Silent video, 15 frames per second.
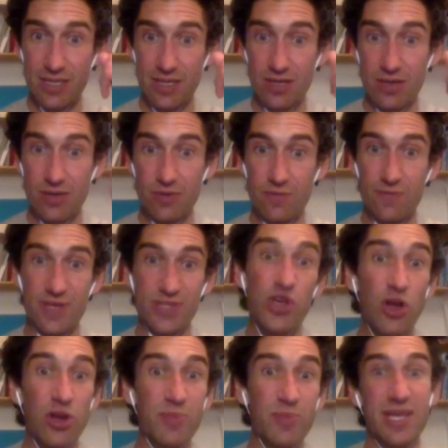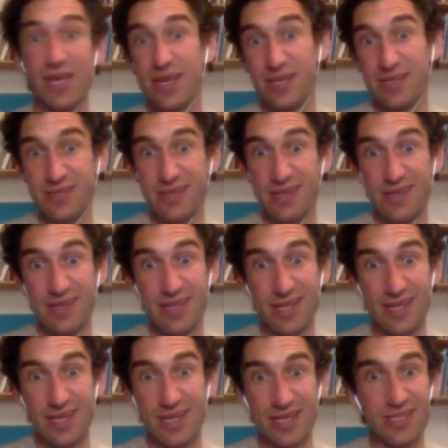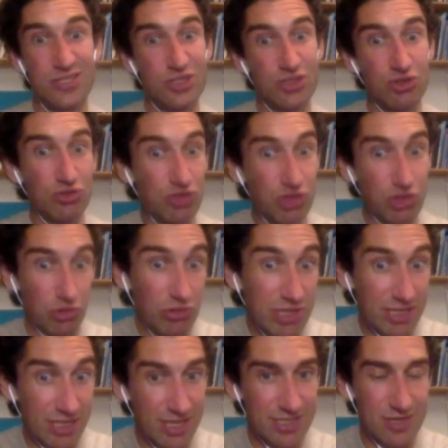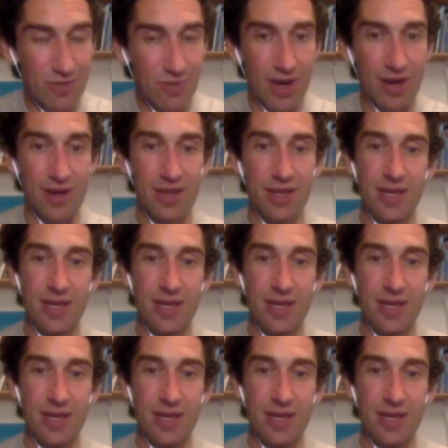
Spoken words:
of autonomy and schooling, as it were.